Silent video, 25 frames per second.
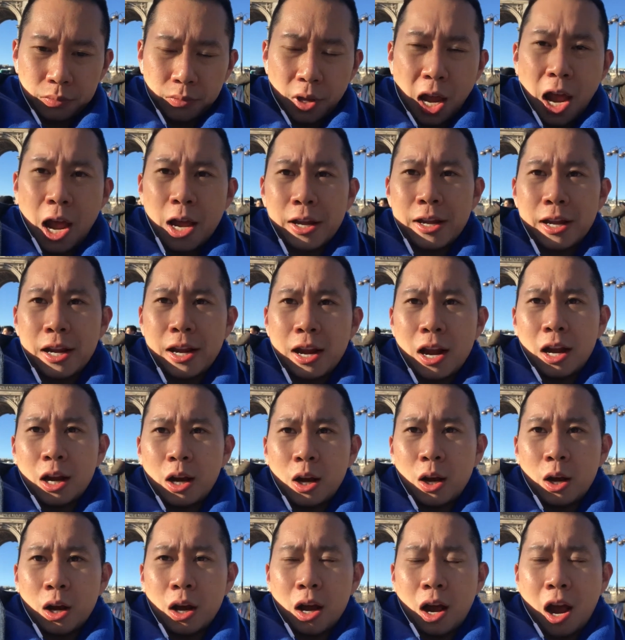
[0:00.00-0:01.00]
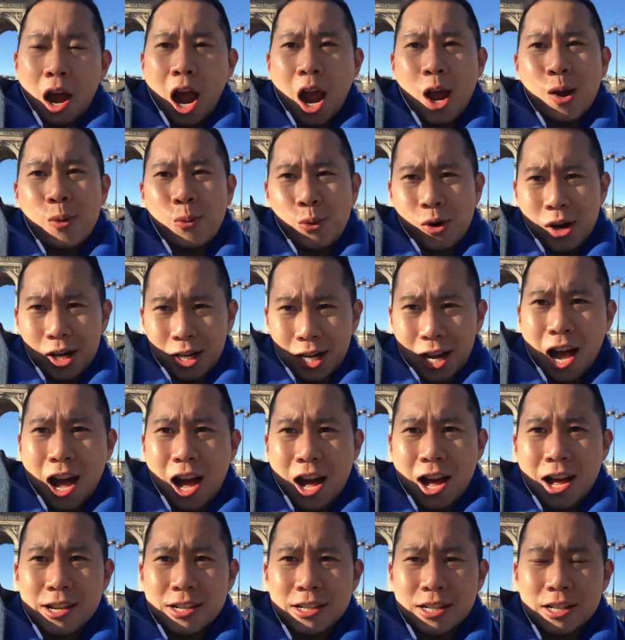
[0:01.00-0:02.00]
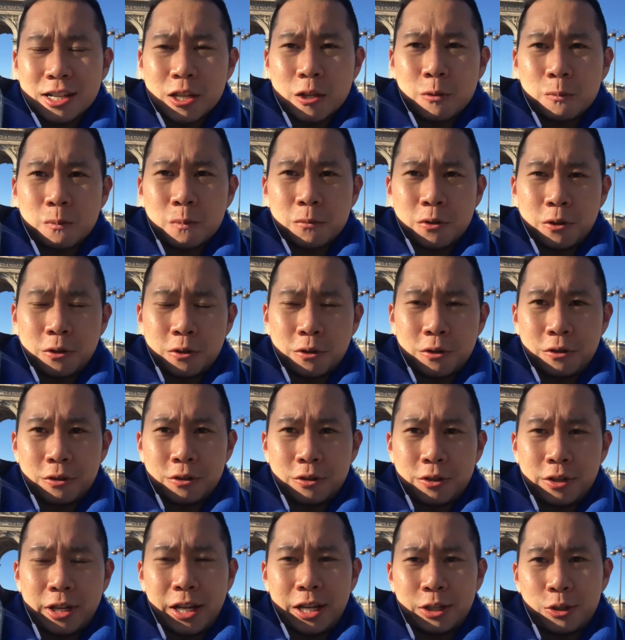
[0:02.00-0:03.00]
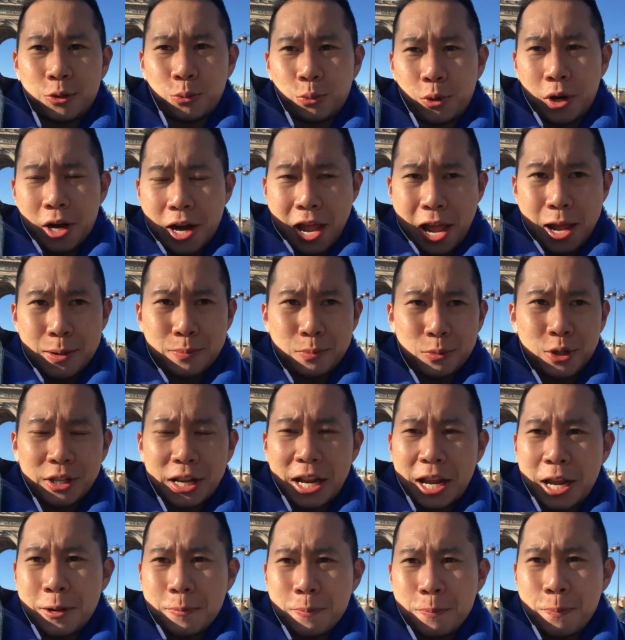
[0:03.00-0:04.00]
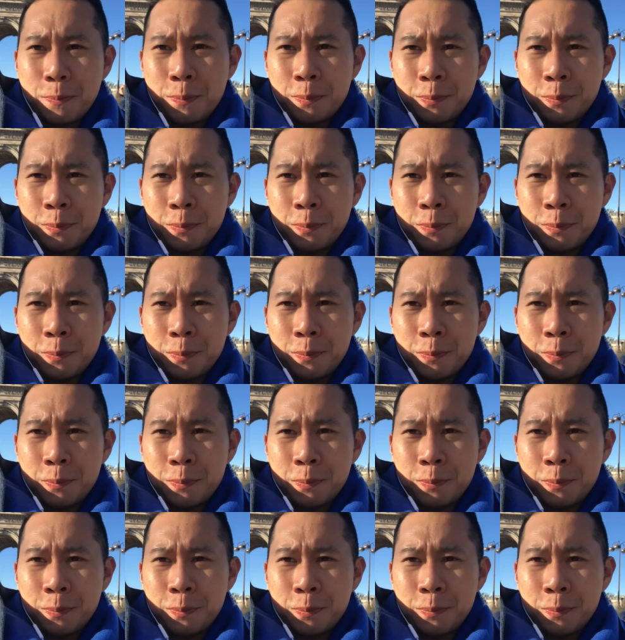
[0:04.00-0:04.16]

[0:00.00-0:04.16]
I work hard to get to where I am today.